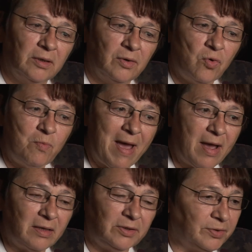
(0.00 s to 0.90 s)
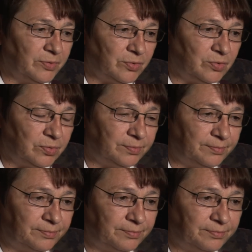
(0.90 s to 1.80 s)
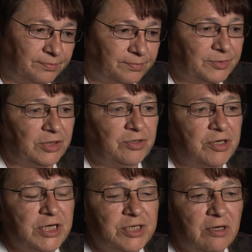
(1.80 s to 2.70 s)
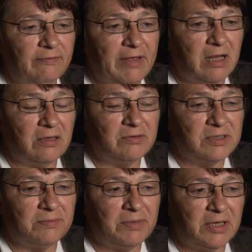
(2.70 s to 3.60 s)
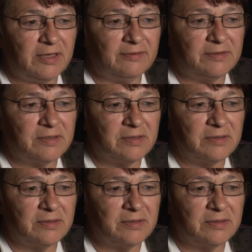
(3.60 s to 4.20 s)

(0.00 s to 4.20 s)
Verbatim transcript: Go back to the traditional values and beliefs